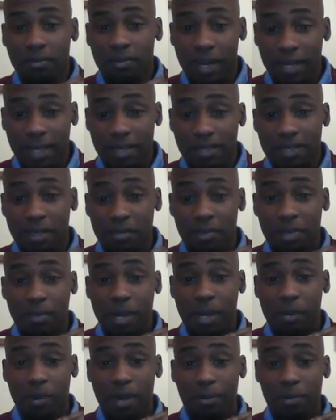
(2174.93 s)
find out something
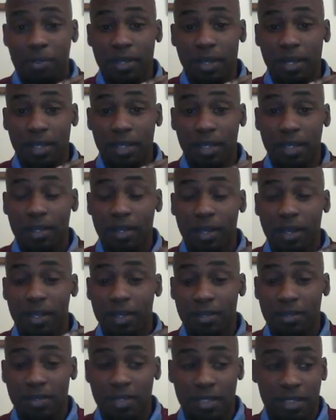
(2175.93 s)
about Robert Duncan,
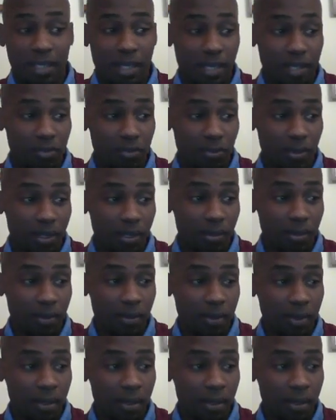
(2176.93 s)
and you'll see that it's real.